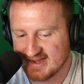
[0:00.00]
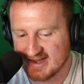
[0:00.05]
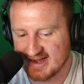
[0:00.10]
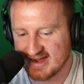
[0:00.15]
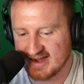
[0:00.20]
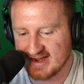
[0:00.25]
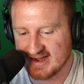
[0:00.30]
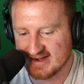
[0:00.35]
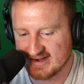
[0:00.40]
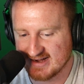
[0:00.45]

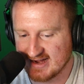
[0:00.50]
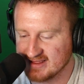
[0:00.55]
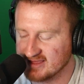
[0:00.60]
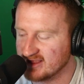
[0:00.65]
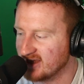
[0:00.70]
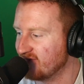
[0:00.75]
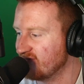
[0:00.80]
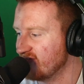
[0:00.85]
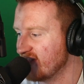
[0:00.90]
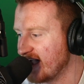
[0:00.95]
I
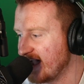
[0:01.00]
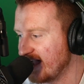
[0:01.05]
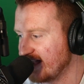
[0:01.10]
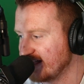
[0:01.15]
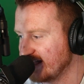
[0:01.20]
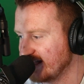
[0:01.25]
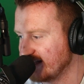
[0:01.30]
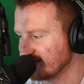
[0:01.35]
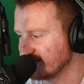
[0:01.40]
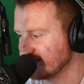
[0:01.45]
love
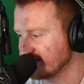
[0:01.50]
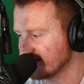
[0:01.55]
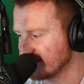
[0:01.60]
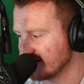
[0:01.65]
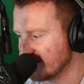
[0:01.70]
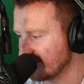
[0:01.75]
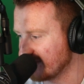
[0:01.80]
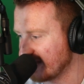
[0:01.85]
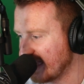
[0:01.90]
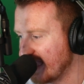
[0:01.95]
that. And
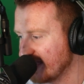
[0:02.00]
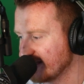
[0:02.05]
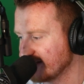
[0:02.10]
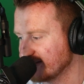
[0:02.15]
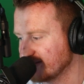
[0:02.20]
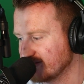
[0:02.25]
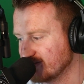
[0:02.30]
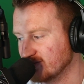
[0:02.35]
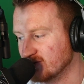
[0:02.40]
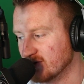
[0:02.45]
you know,
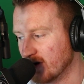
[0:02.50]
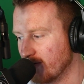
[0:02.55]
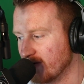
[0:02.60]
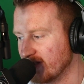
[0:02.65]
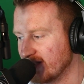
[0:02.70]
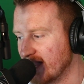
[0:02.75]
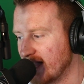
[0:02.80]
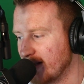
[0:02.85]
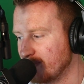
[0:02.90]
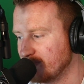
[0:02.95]
I
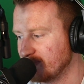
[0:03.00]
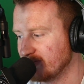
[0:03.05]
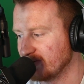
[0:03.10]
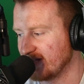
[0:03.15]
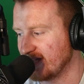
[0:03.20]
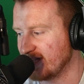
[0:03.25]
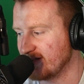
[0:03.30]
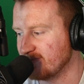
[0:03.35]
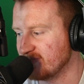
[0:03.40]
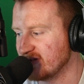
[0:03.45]
growing up
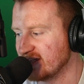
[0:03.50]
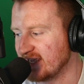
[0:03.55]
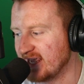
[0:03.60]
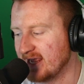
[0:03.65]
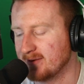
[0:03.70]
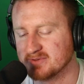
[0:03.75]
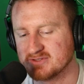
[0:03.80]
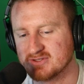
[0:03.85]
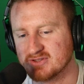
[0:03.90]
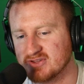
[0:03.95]
and being
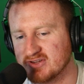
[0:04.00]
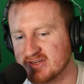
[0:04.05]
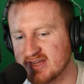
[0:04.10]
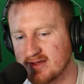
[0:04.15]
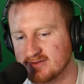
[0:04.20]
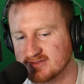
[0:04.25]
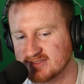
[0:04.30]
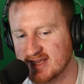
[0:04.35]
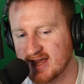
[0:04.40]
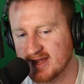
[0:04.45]
able to look
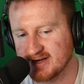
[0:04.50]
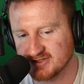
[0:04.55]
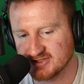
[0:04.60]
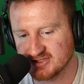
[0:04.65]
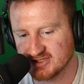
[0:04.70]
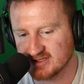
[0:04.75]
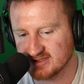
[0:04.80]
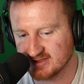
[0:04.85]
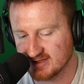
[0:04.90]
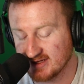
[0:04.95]
outside
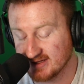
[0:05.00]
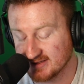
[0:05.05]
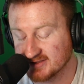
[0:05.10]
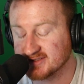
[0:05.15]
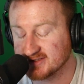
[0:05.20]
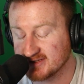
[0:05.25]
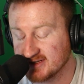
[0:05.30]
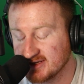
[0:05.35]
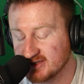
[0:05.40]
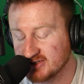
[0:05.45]

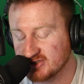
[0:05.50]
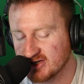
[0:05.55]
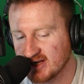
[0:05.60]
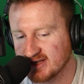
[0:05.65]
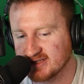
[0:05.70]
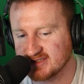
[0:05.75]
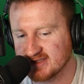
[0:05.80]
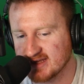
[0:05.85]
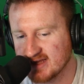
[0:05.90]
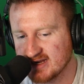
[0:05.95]
and see
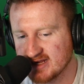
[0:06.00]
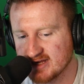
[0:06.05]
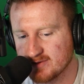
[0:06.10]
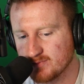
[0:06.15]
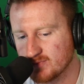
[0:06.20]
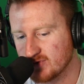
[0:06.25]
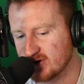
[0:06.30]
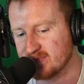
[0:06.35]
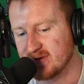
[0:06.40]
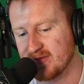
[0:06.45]
Shea
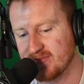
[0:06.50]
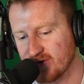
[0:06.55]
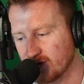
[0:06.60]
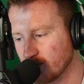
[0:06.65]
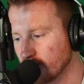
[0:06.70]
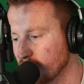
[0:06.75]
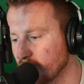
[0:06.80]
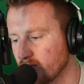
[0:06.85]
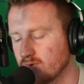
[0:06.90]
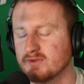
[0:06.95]
Stadium would have been the
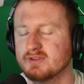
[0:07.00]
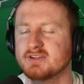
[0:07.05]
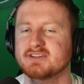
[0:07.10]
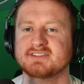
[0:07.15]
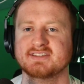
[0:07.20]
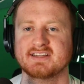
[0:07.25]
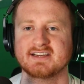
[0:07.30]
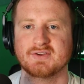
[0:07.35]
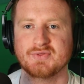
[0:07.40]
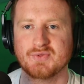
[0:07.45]

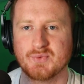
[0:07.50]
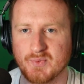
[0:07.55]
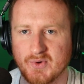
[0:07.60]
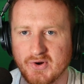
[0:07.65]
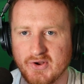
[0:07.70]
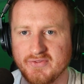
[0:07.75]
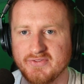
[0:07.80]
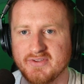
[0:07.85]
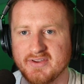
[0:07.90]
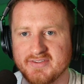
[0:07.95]
coolest thing in the
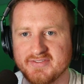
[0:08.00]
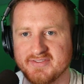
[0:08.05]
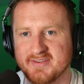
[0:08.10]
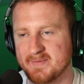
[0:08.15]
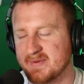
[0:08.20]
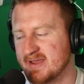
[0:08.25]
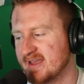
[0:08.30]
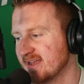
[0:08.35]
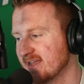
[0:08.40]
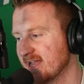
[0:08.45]
world
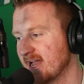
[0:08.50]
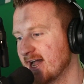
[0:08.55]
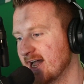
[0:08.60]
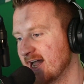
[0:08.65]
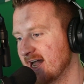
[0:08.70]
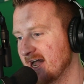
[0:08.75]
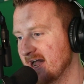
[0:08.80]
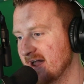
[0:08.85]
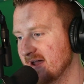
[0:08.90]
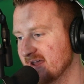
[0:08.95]
to me.
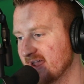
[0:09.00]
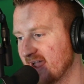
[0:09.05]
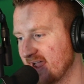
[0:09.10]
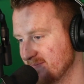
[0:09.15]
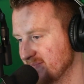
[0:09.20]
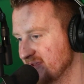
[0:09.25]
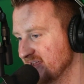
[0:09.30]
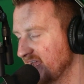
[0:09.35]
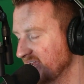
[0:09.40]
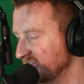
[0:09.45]

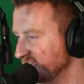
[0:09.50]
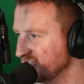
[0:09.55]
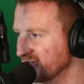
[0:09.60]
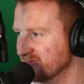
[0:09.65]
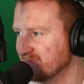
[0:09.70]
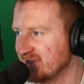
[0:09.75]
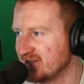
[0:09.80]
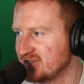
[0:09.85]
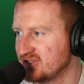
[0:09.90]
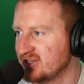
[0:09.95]
I
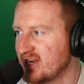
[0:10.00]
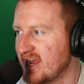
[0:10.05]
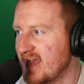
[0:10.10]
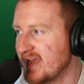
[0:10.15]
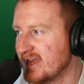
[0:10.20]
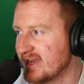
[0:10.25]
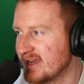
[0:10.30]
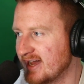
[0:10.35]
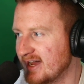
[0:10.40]
still miss Shea.